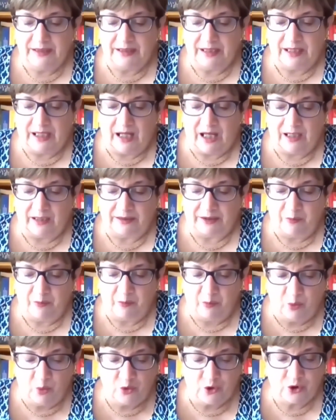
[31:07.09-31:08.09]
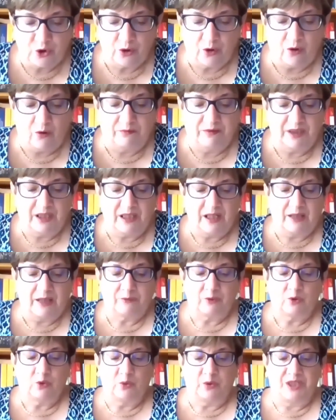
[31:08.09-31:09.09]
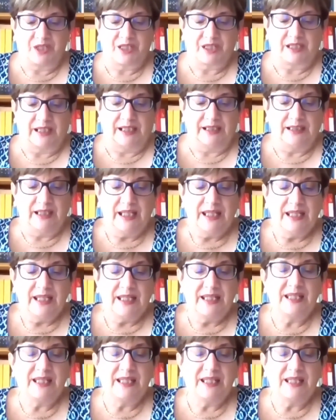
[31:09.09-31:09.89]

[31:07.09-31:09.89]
the attribution of the act to the state